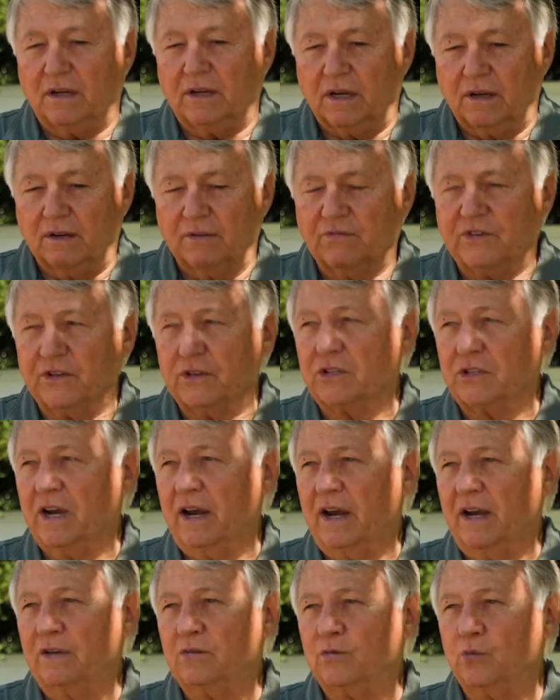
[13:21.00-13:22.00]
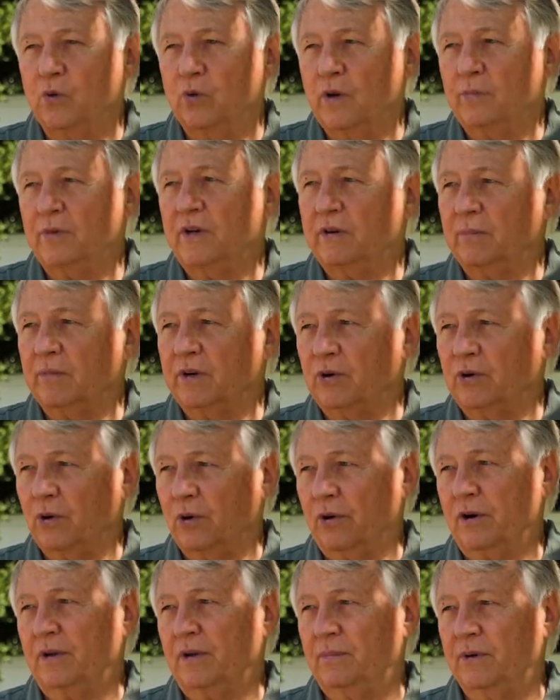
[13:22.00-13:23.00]
emphasized women and
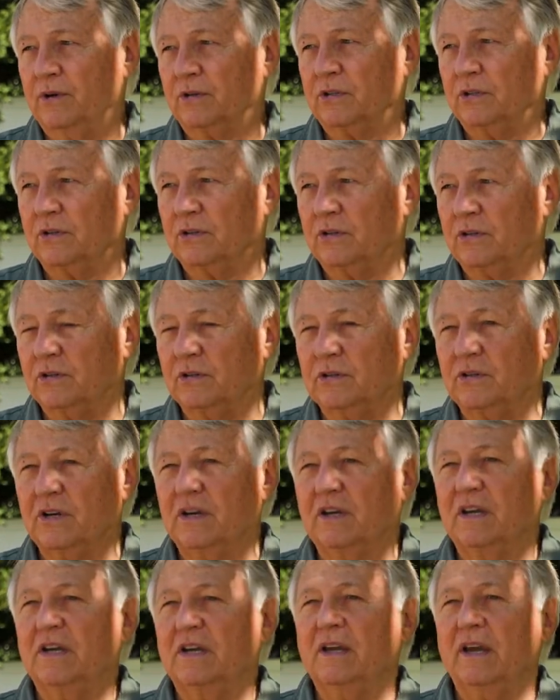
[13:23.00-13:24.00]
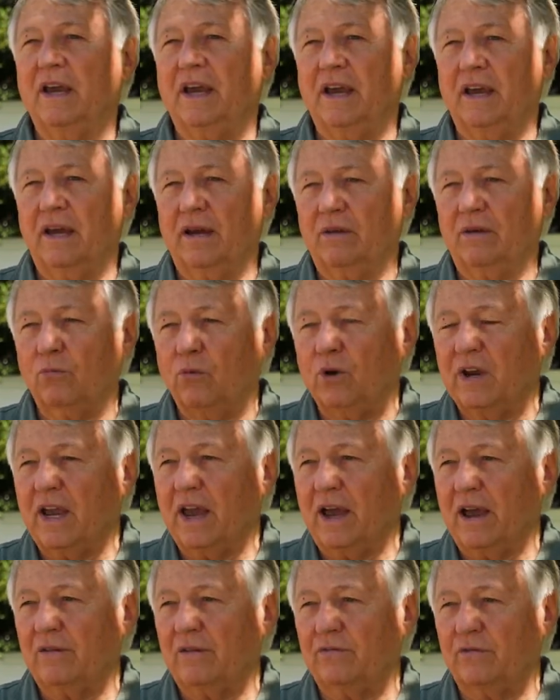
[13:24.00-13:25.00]
minority businesses. And we
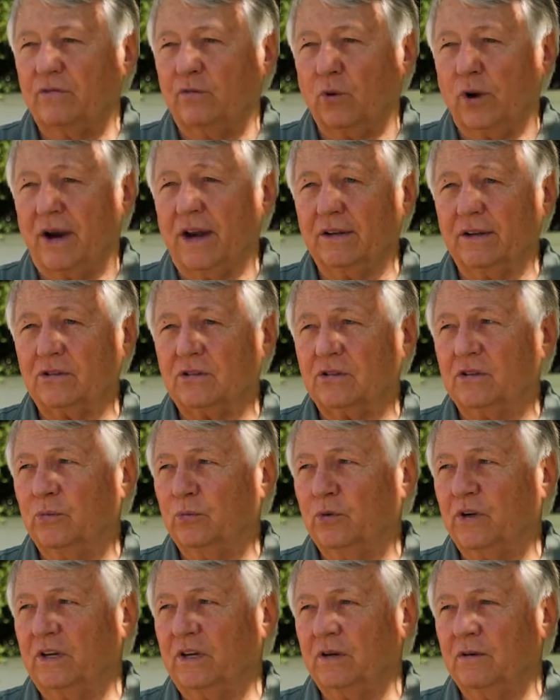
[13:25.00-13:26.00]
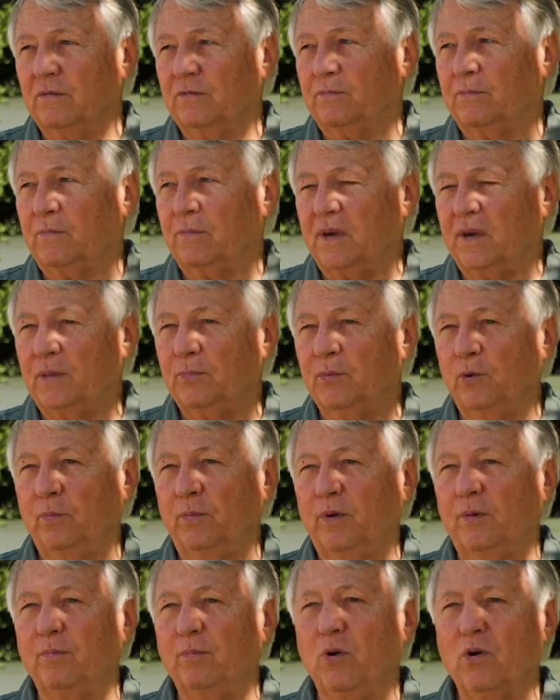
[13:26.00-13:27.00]
have grants that we give people,
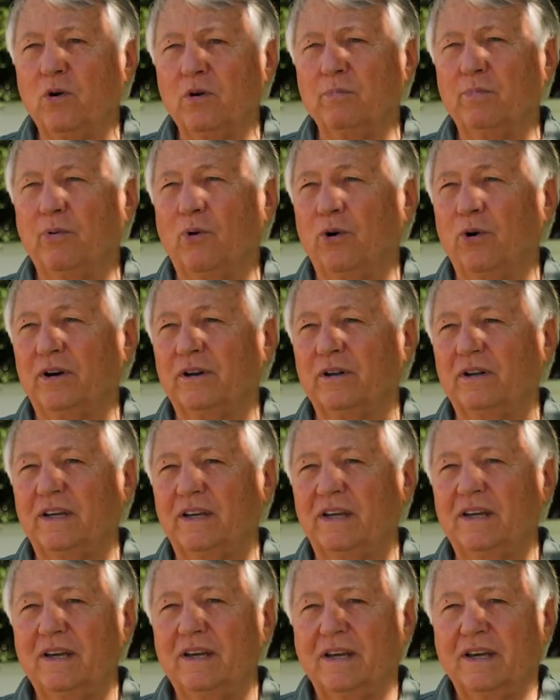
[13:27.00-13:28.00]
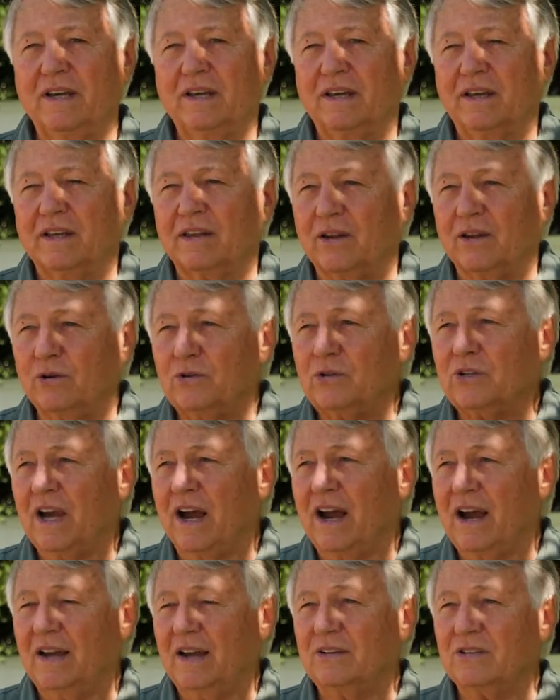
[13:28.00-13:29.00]
but more importantly, those
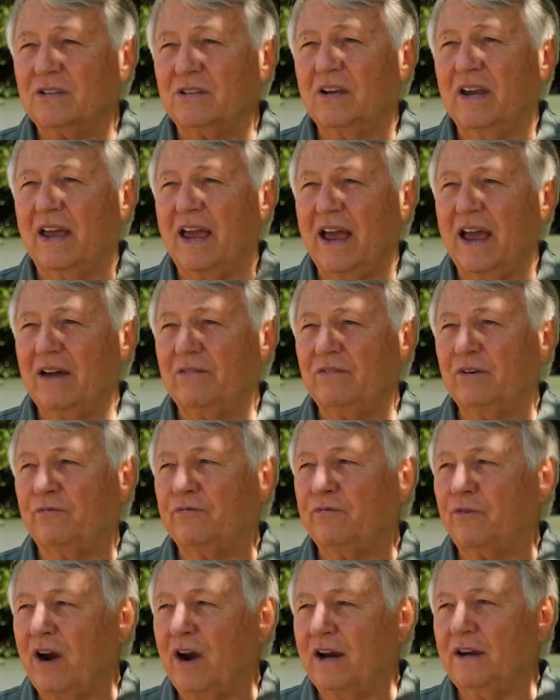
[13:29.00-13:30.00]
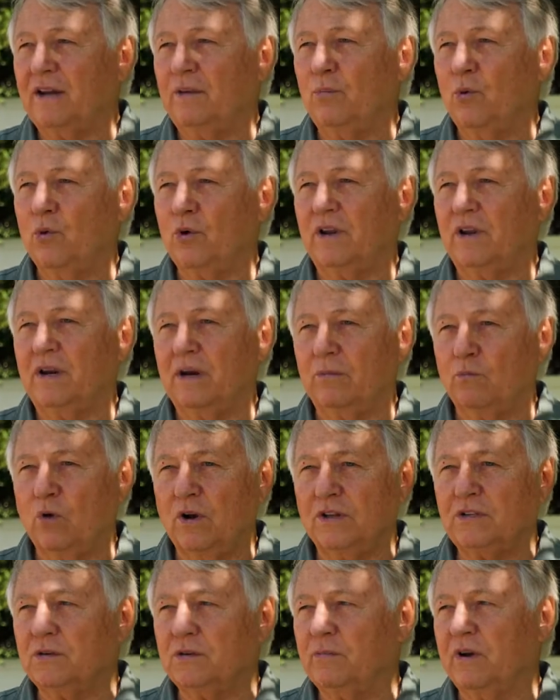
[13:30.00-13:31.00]
guys have a Friday morning,
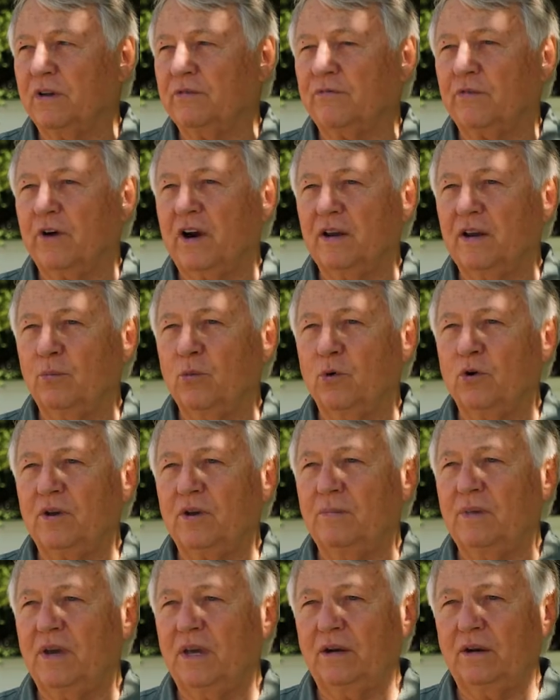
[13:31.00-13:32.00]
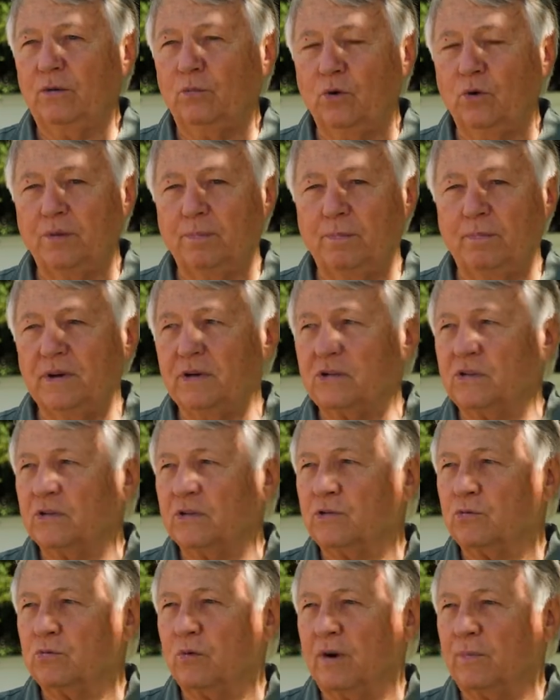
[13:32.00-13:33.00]
once a month, Friday morning meeting with
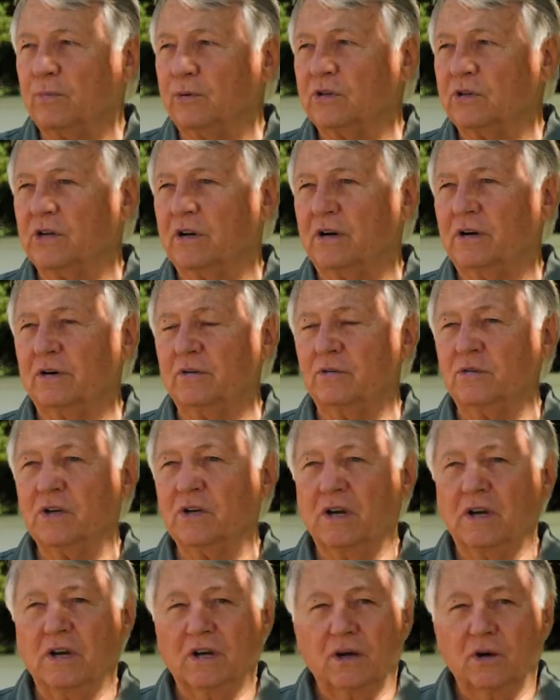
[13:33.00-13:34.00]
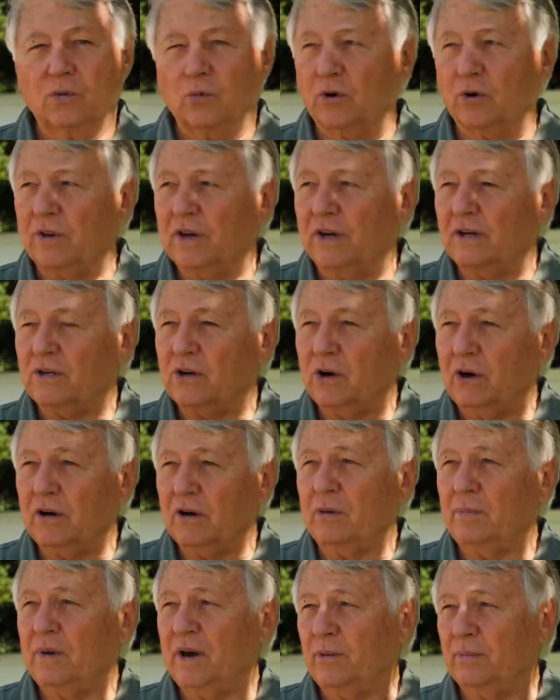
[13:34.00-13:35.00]
business representatives where they
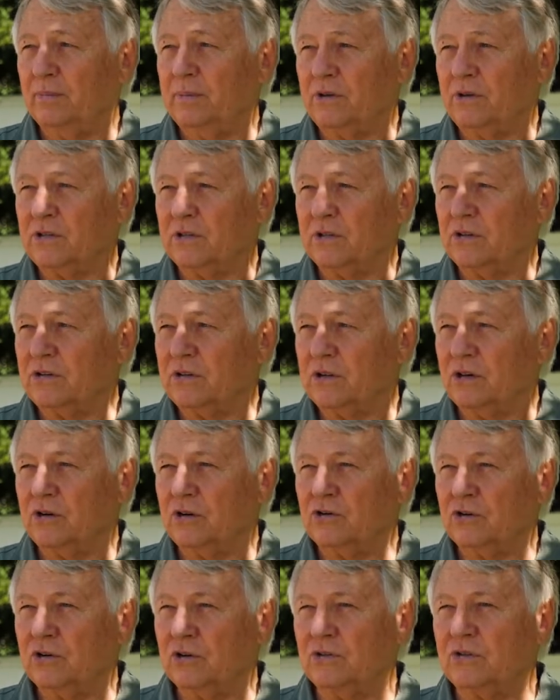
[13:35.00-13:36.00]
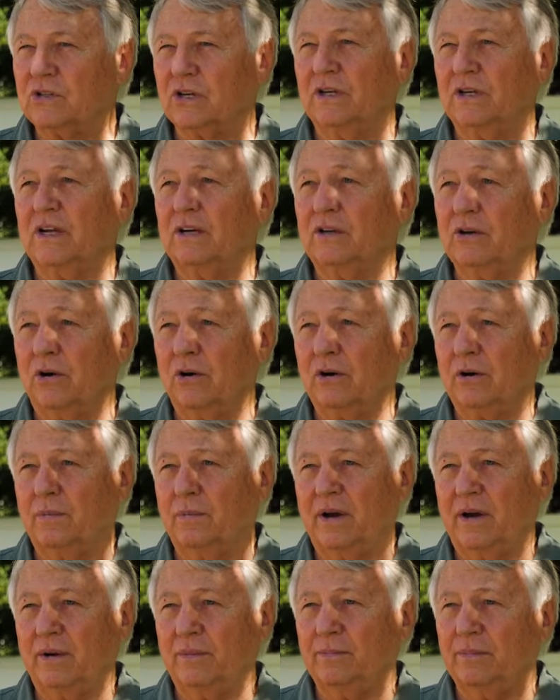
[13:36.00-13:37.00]
talk about business issues and they talk
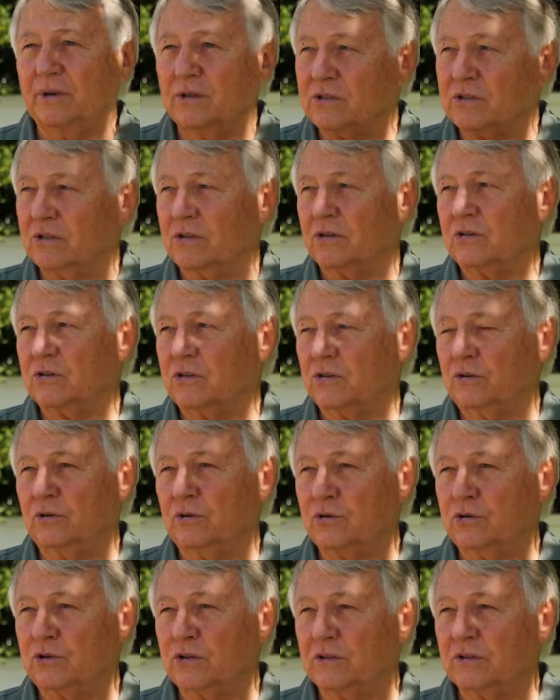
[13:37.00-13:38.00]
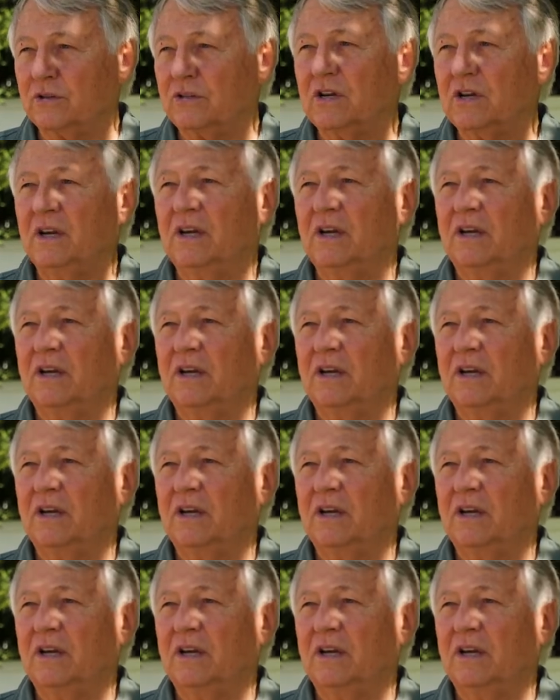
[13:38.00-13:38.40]
about business solutions.